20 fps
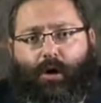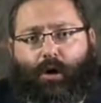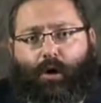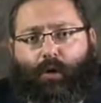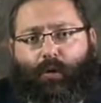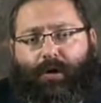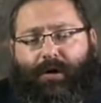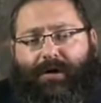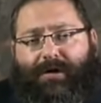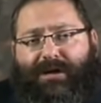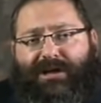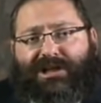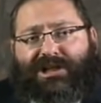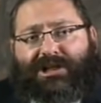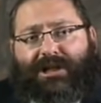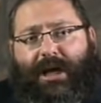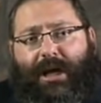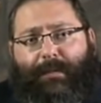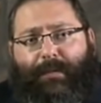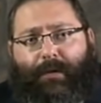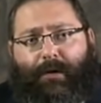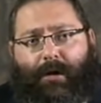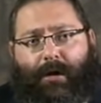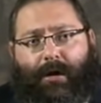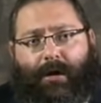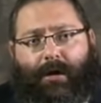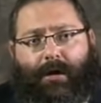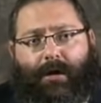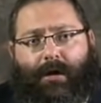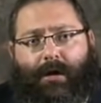who were in the shtibel,
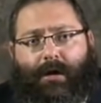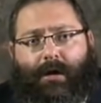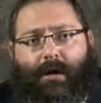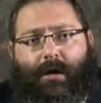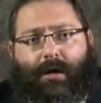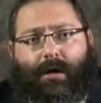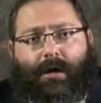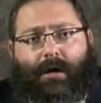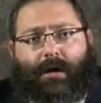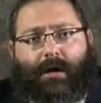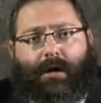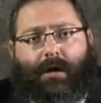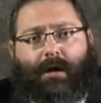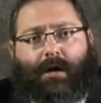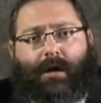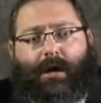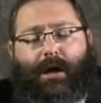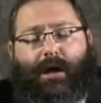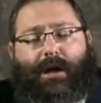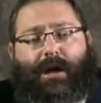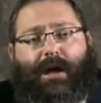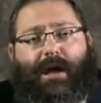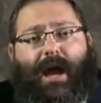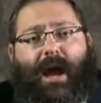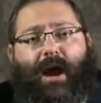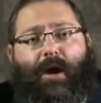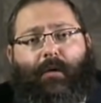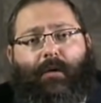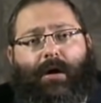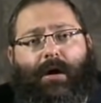eating
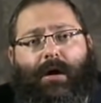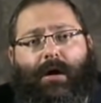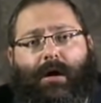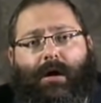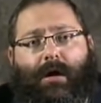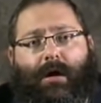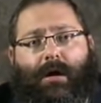herring